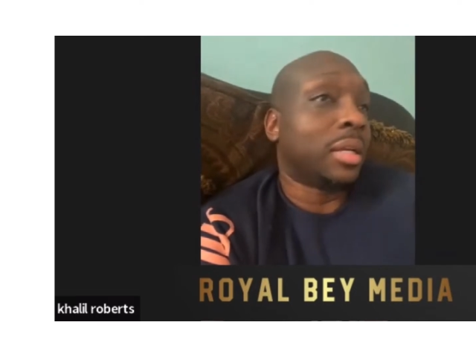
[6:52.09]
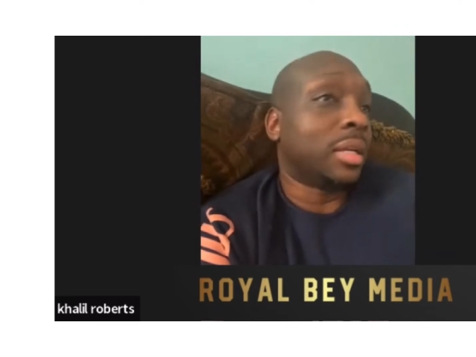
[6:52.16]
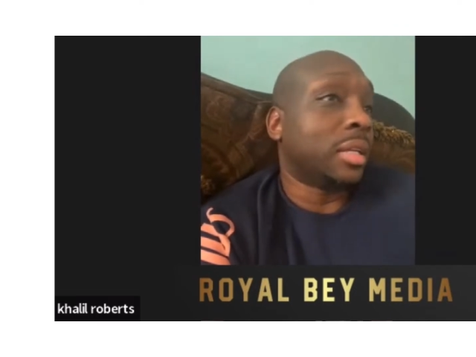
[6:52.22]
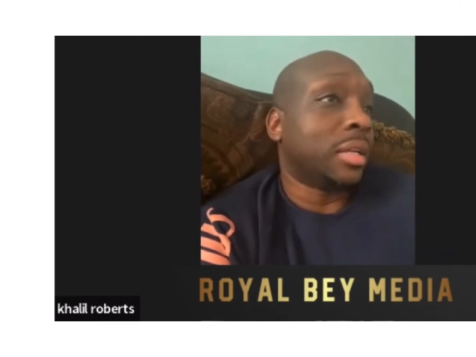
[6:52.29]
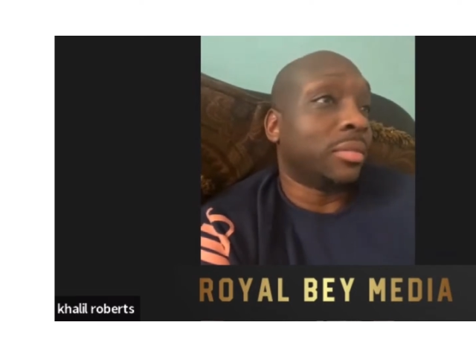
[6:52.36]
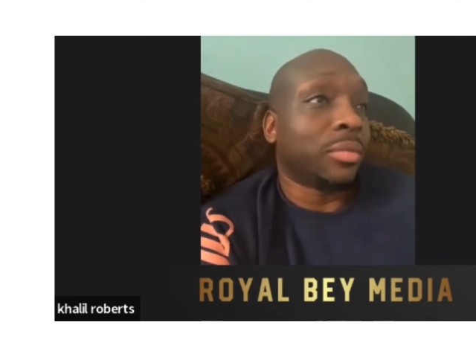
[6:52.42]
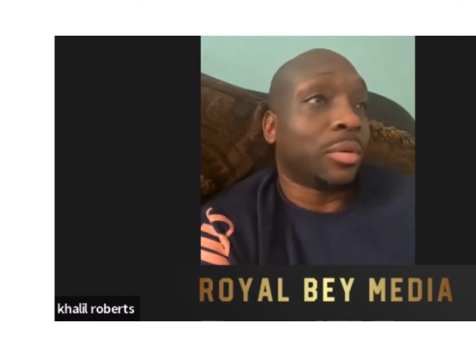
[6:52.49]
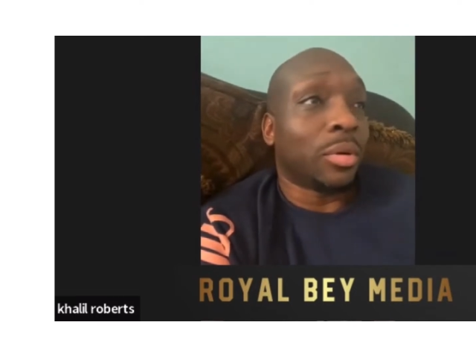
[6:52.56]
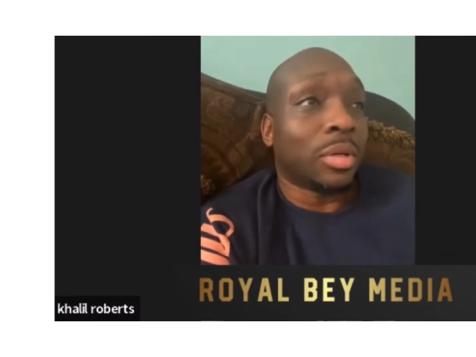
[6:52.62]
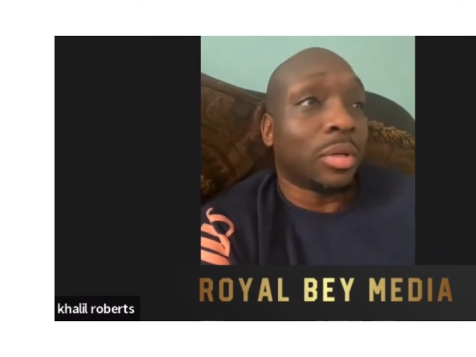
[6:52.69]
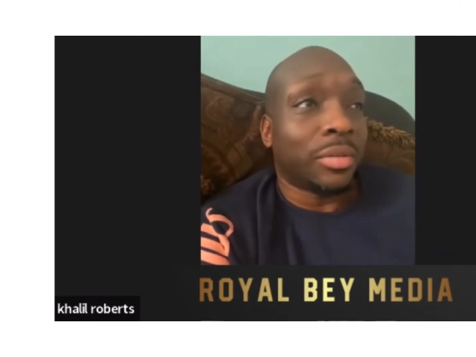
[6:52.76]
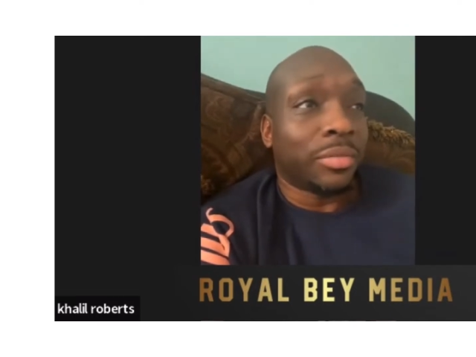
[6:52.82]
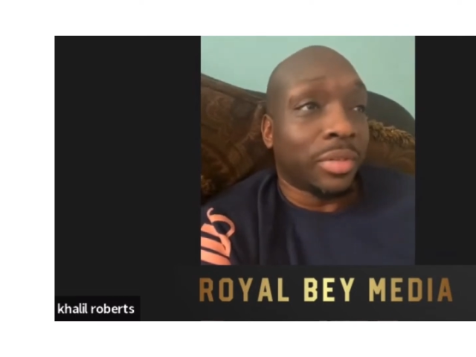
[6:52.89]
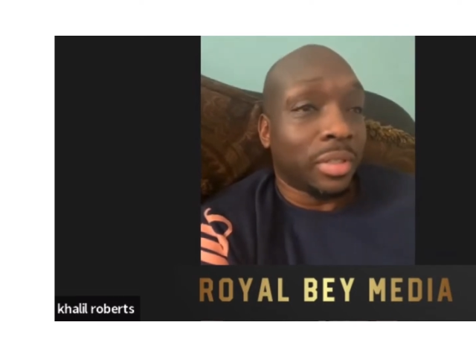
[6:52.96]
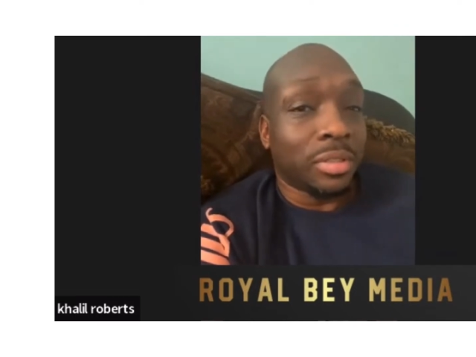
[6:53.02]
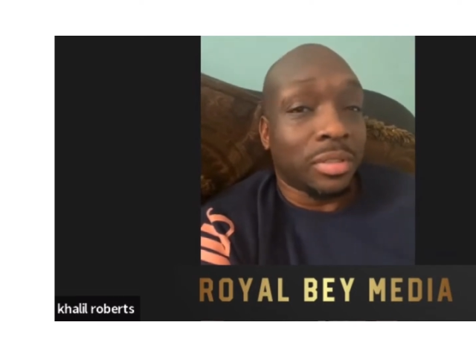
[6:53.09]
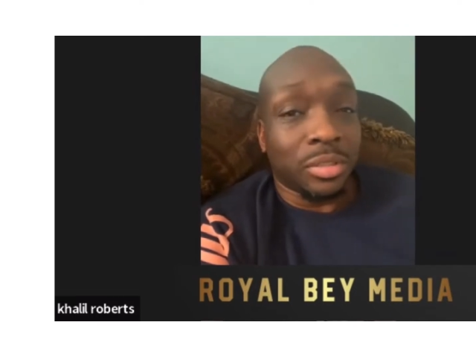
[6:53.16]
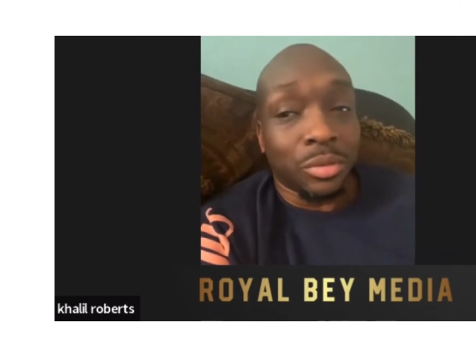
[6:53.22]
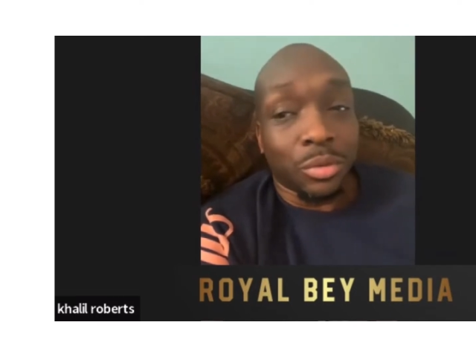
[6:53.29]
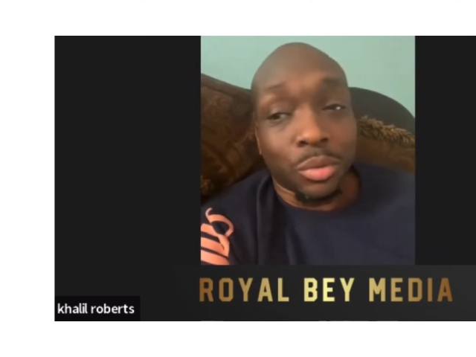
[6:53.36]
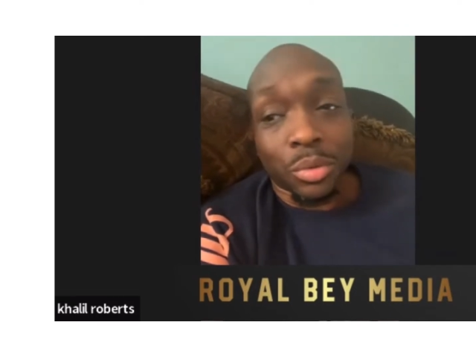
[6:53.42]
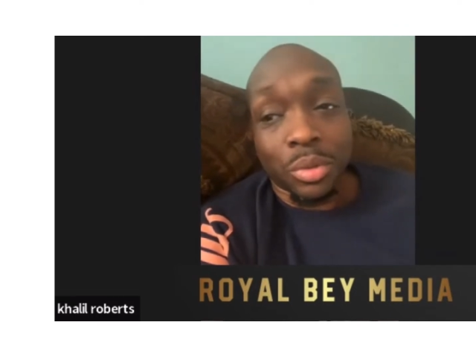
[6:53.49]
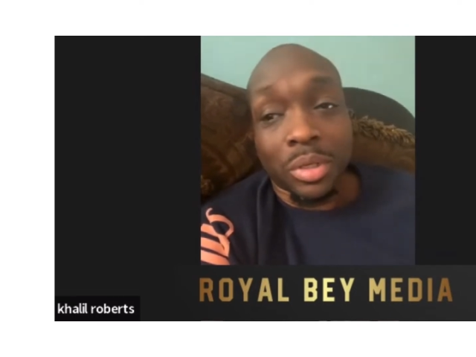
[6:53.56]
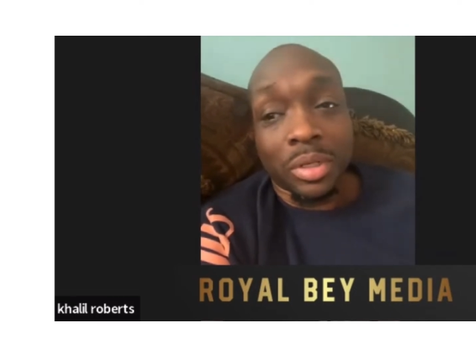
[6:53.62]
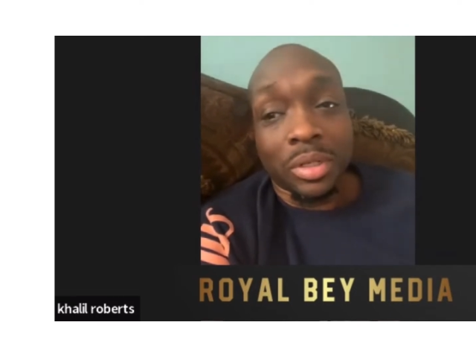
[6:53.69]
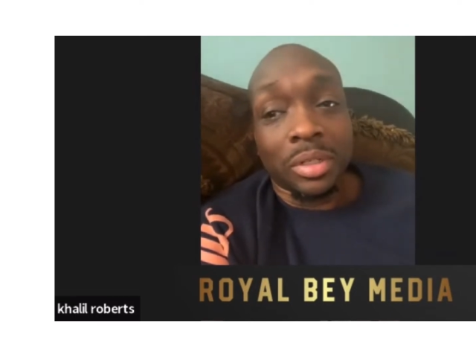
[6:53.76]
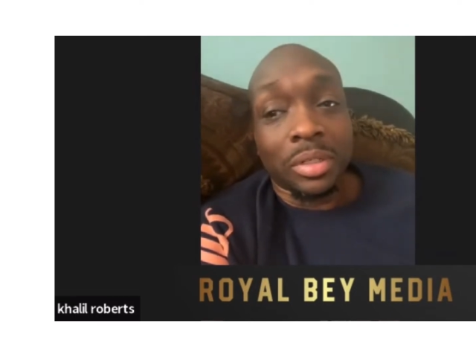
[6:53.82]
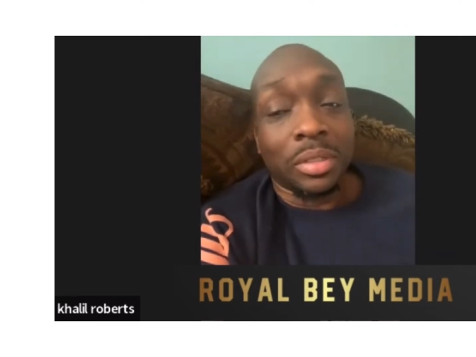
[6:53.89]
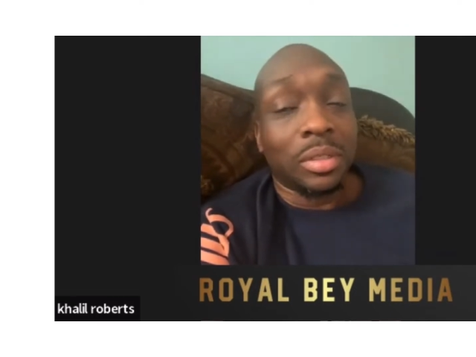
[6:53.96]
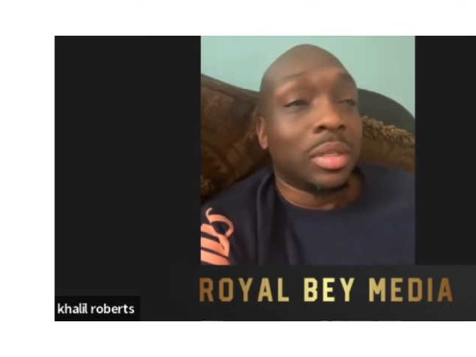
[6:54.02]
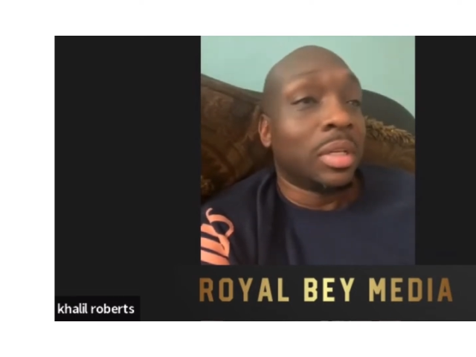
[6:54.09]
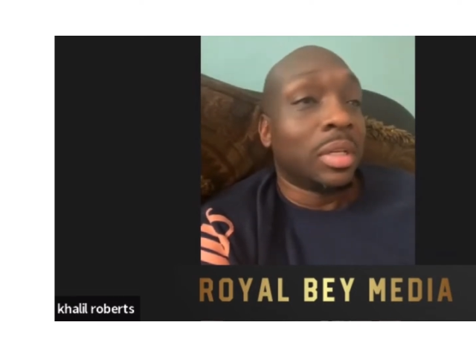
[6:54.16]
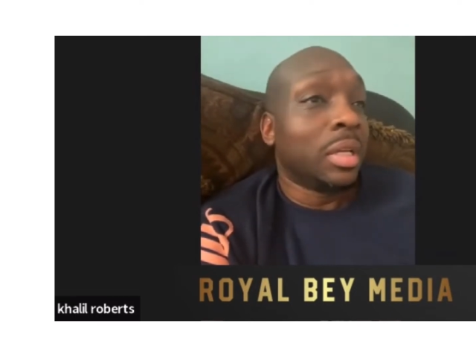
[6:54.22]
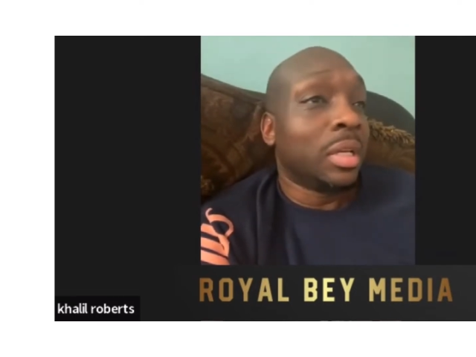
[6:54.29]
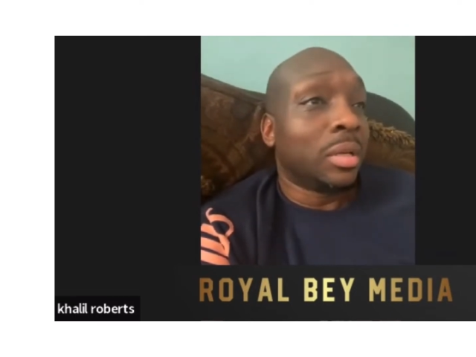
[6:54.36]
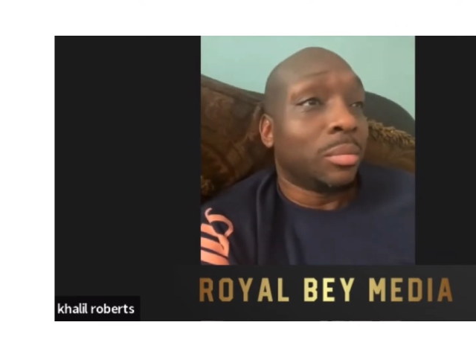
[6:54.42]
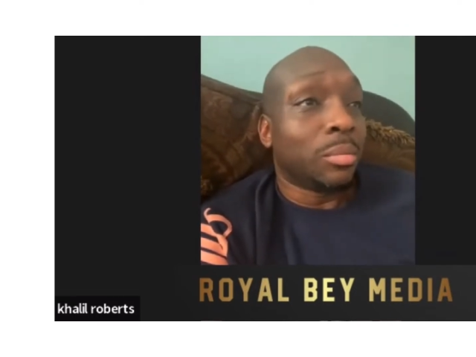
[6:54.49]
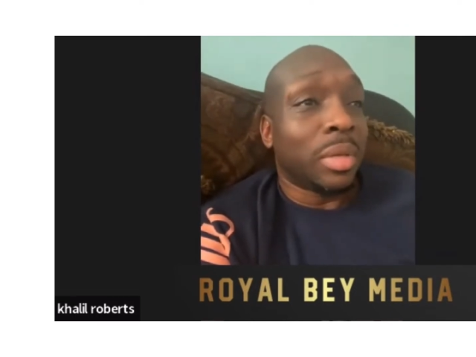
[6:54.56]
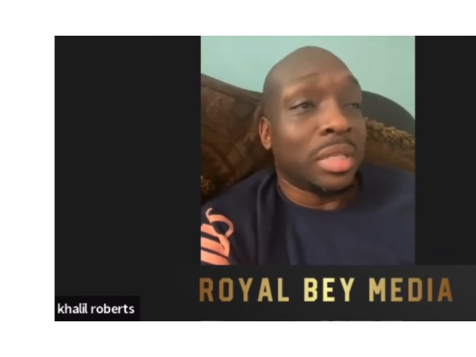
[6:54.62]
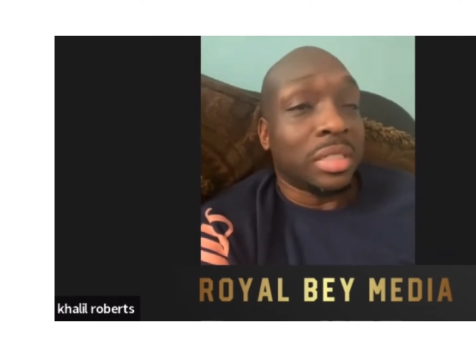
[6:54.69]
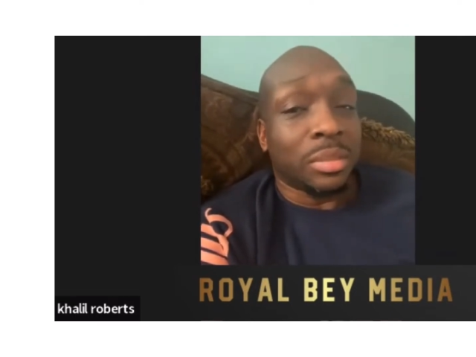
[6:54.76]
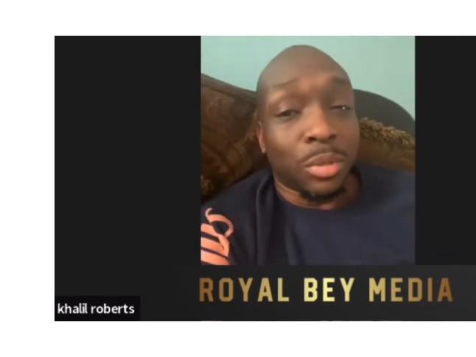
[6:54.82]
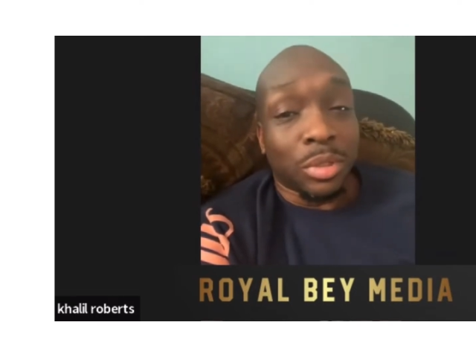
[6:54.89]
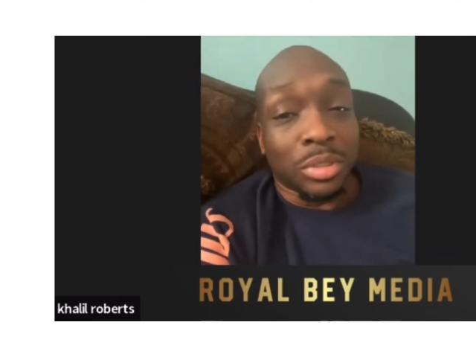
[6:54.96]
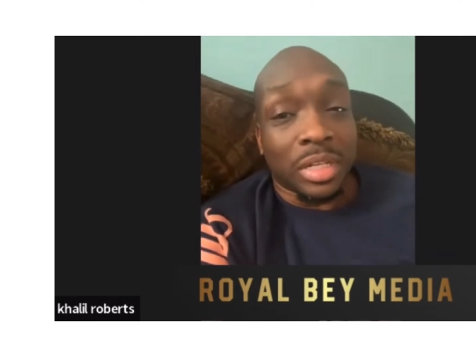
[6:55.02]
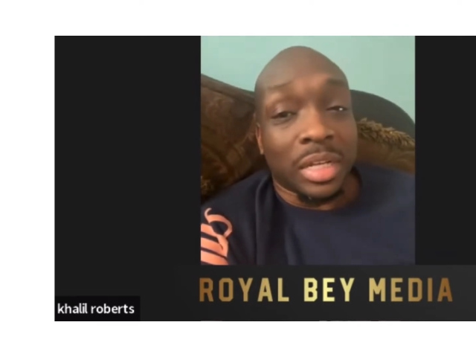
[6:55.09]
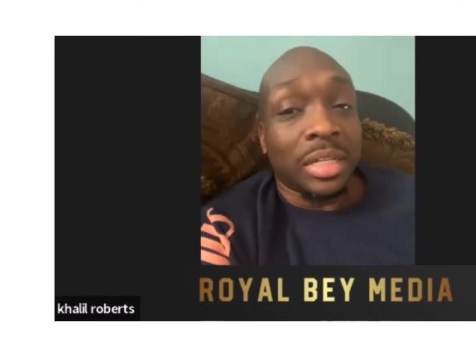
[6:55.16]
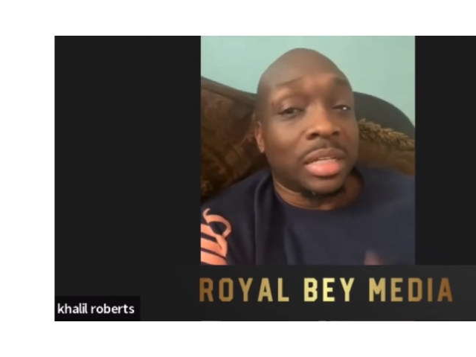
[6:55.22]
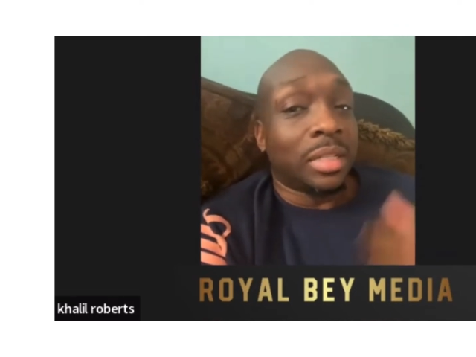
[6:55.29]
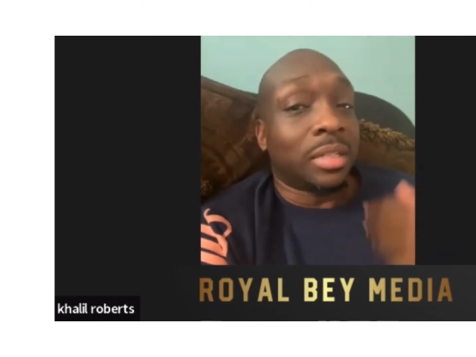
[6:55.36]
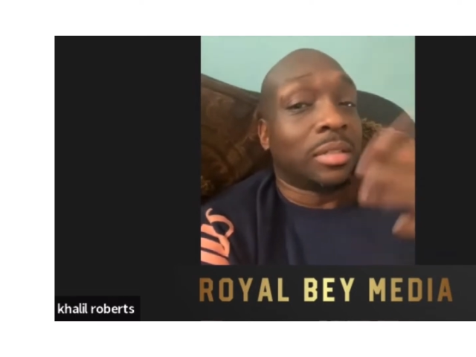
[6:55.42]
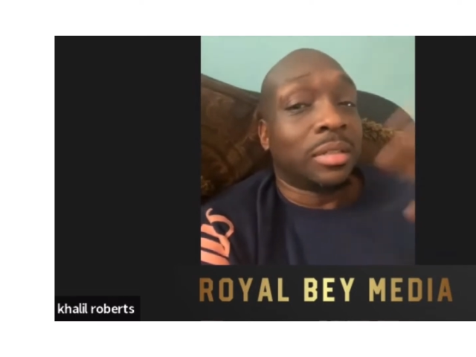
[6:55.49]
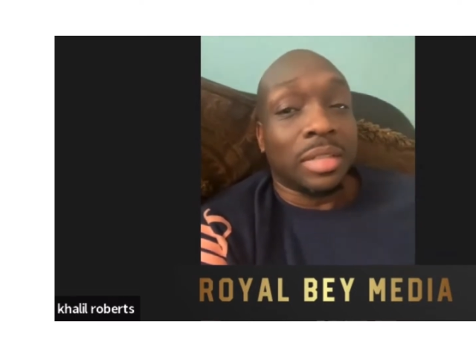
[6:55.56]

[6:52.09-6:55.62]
I love all of it. Dior, Mason Margiela.